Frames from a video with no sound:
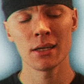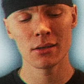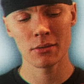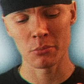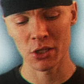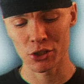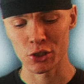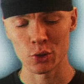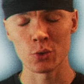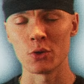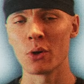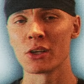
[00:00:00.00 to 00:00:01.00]
and make
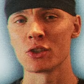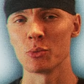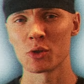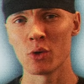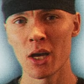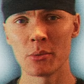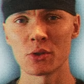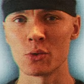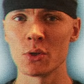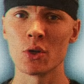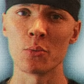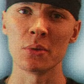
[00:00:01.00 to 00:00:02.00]
sure you are subscribed so
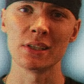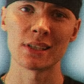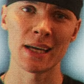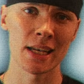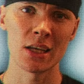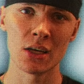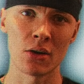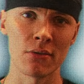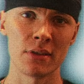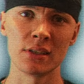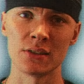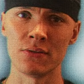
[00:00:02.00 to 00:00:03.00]
you don't miss any
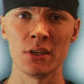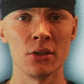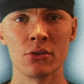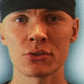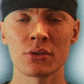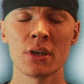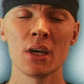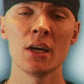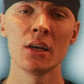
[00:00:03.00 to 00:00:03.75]
of these videos.